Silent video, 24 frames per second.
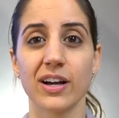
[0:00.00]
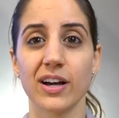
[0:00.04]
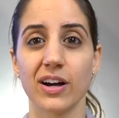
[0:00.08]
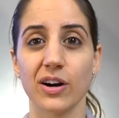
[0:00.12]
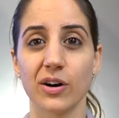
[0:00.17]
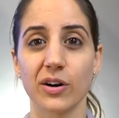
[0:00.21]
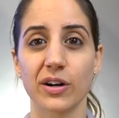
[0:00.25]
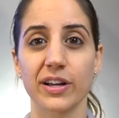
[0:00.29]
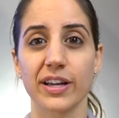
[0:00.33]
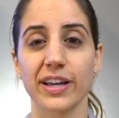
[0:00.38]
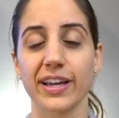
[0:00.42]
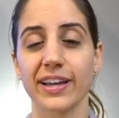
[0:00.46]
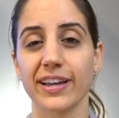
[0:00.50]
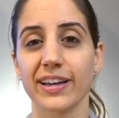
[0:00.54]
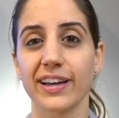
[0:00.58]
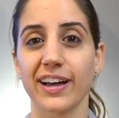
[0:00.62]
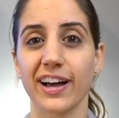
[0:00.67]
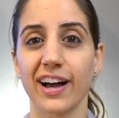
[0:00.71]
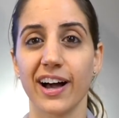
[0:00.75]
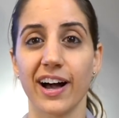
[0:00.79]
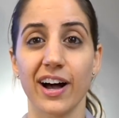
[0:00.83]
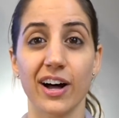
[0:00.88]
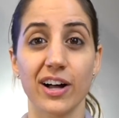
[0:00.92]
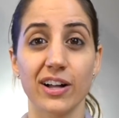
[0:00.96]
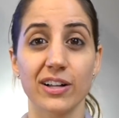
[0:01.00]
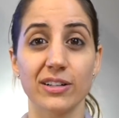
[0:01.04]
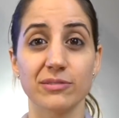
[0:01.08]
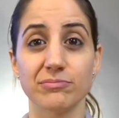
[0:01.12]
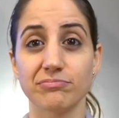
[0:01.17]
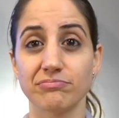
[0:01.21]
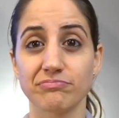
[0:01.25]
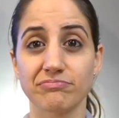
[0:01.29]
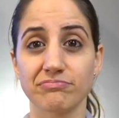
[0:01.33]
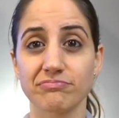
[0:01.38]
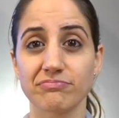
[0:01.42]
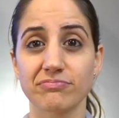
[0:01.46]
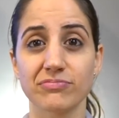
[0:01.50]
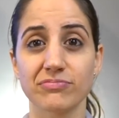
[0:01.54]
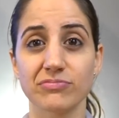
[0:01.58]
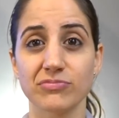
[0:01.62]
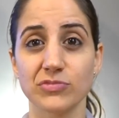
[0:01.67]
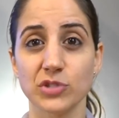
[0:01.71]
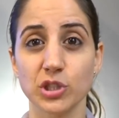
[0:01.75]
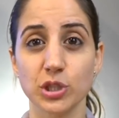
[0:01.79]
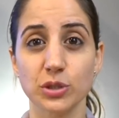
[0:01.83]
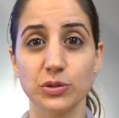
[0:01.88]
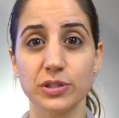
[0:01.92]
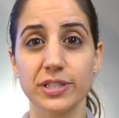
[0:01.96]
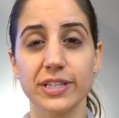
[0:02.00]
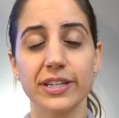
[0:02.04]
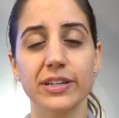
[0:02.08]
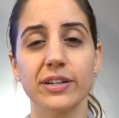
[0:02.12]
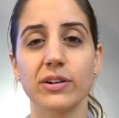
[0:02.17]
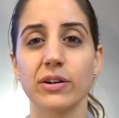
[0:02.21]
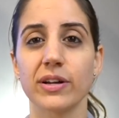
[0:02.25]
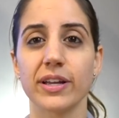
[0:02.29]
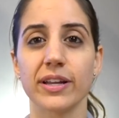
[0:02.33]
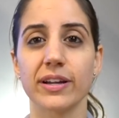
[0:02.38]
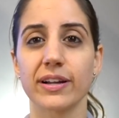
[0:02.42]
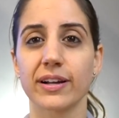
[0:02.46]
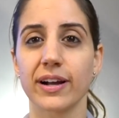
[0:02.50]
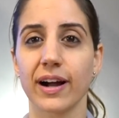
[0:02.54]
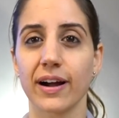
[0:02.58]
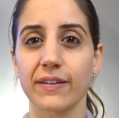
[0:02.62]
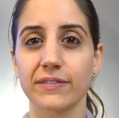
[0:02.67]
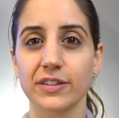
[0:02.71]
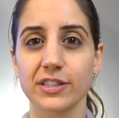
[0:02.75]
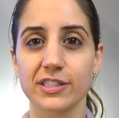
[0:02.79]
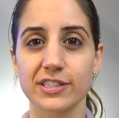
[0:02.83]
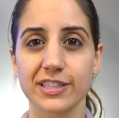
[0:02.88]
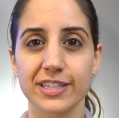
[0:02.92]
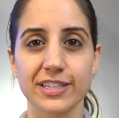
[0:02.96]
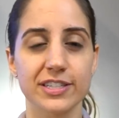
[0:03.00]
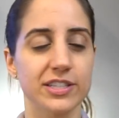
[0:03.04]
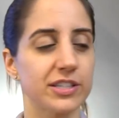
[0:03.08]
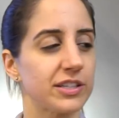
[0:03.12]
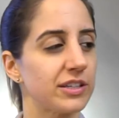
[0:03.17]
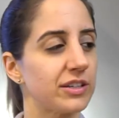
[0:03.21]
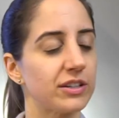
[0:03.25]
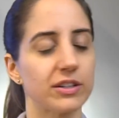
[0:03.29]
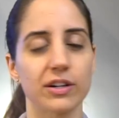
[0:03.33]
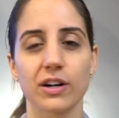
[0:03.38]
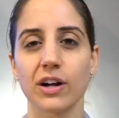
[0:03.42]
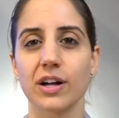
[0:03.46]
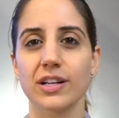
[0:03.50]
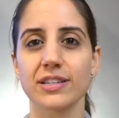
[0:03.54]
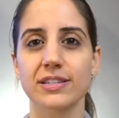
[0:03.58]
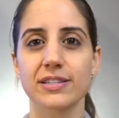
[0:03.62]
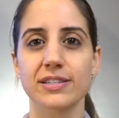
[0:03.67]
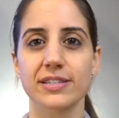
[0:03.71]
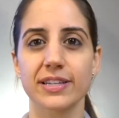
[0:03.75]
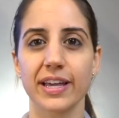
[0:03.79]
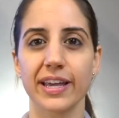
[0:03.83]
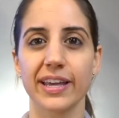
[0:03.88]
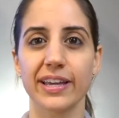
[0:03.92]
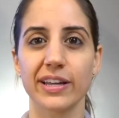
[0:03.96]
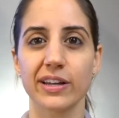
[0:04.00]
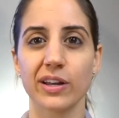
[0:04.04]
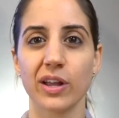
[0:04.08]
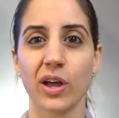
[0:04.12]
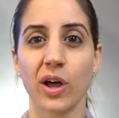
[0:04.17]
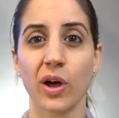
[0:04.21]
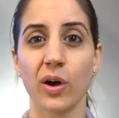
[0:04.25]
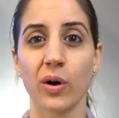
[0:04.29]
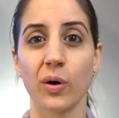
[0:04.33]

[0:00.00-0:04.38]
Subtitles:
okay, I'll use it in a conversation or I'll say it